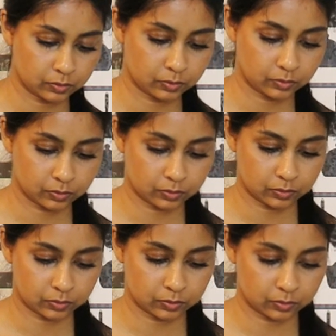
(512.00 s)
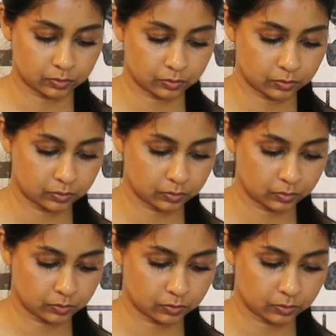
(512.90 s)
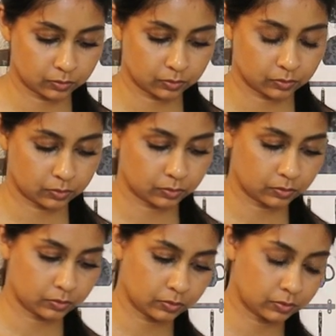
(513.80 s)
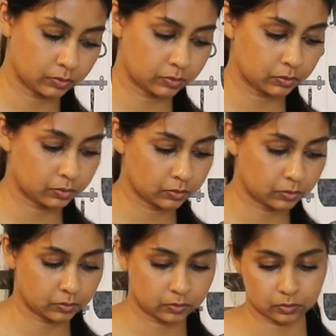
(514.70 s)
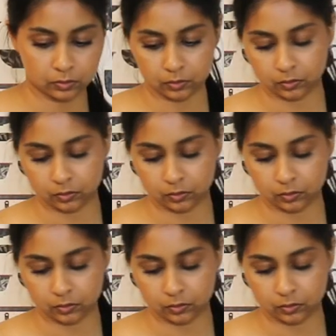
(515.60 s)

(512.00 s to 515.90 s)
Nothing is said.